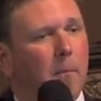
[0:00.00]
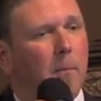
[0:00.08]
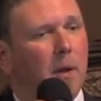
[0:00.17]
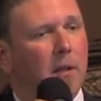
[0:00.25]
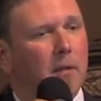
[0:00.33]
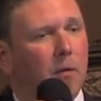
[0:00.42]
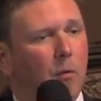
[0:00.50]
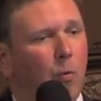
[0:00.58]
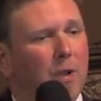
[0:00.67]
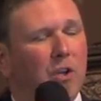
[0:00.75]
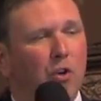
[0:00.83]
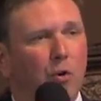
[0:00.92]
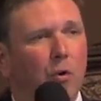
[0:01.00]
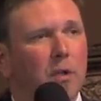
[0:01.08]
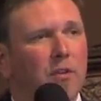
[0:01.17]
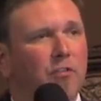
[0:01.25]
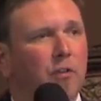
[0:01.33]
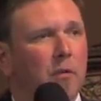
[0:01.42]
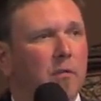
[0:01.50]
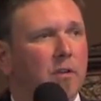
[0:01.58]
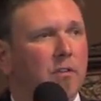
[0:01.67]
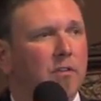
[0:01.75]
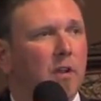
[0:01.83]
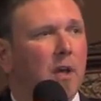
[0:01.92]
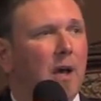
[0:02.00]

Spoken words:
But we could service